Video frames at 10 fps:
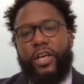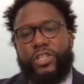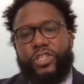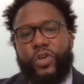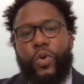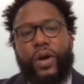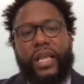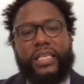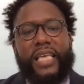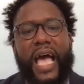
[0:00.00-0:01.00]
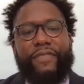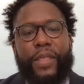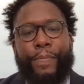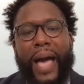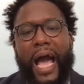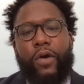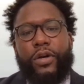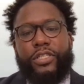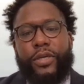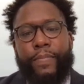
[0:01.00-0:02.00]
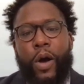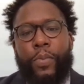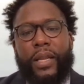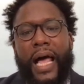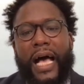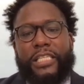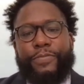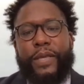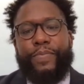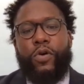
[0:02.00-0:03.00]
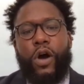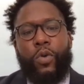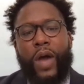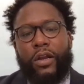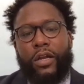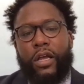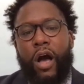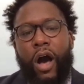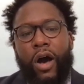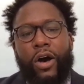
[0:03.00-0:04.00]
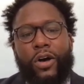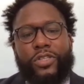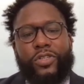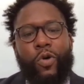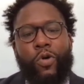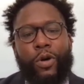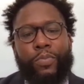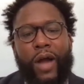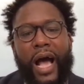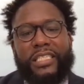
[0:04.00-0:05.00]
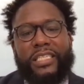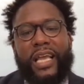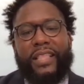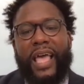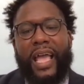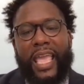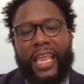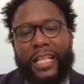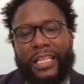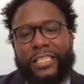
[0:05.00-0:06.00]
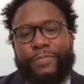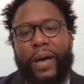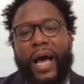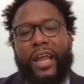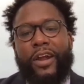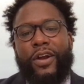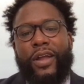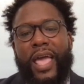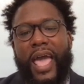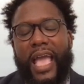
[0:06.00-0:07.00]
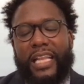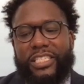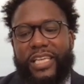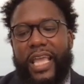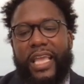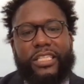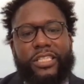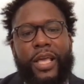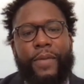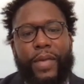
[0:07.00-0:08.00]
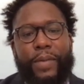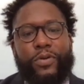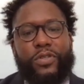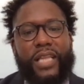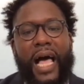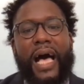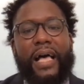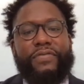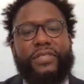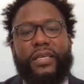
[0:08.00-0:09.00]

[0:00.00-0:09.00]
stories have the power to mobilize people around a cause or project that can inspire and change people's lives.